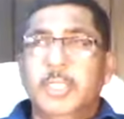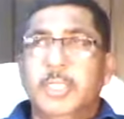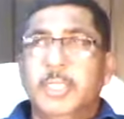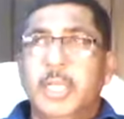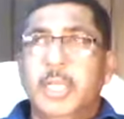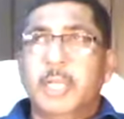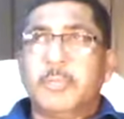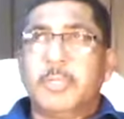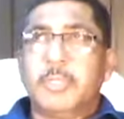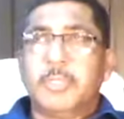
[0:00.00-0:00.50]

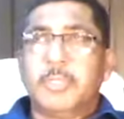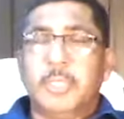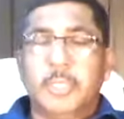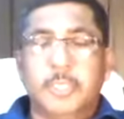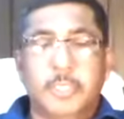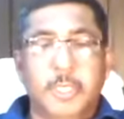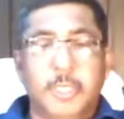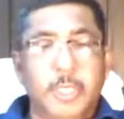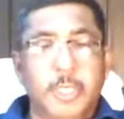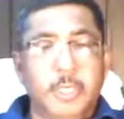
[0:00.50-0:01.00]
chapter
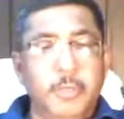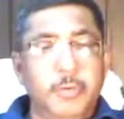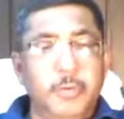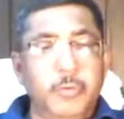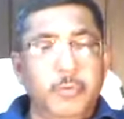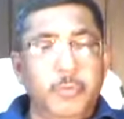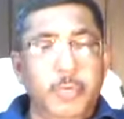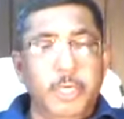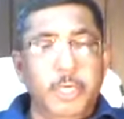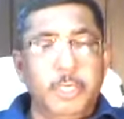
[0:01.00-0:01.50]
16,
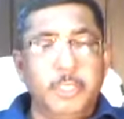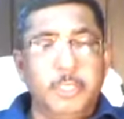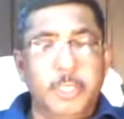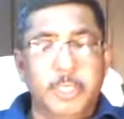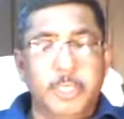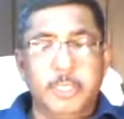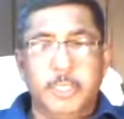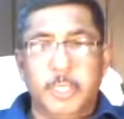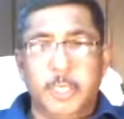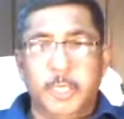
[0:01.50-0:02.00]
verse
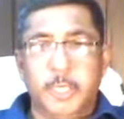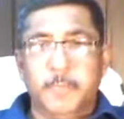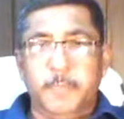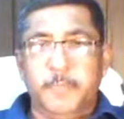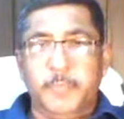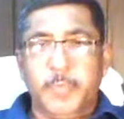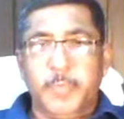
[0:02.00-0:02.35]
60.